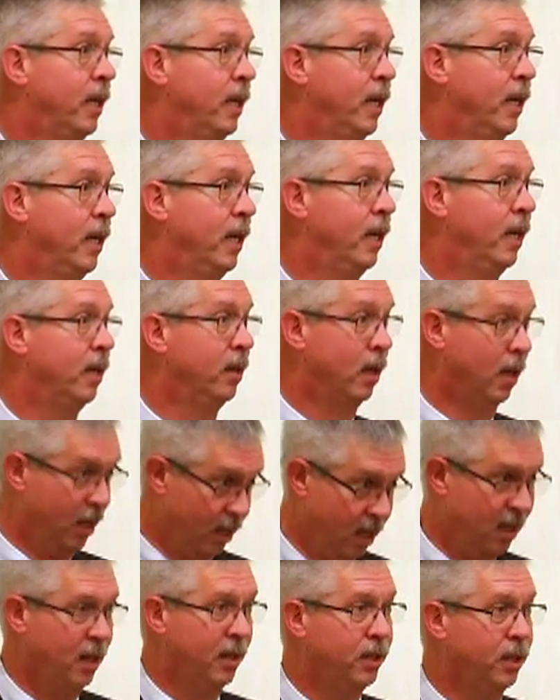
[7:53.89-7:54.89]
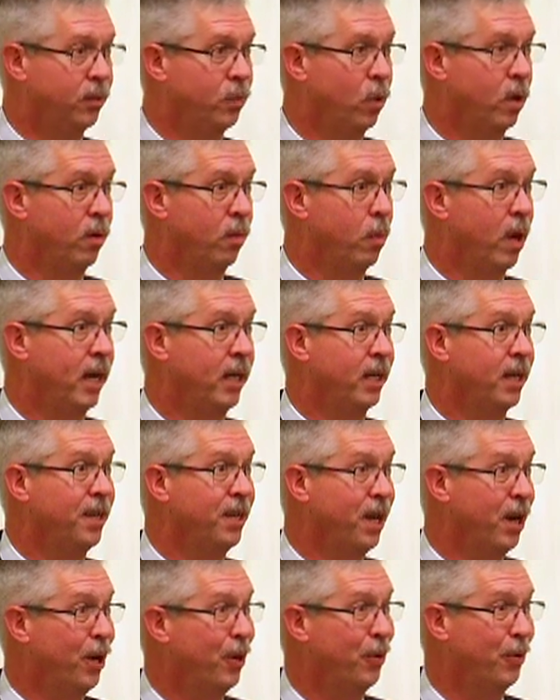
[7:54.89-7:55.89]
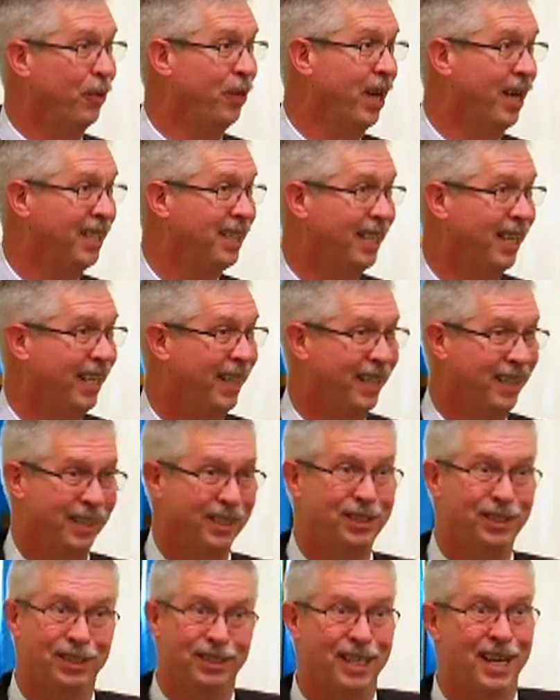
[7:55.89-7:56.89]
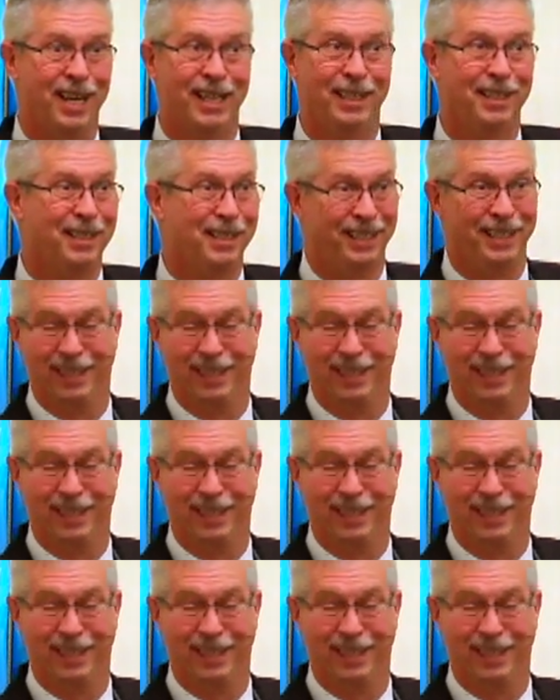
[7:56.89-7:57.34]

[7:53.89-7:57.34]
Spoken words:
And just want everybody to know that this is not,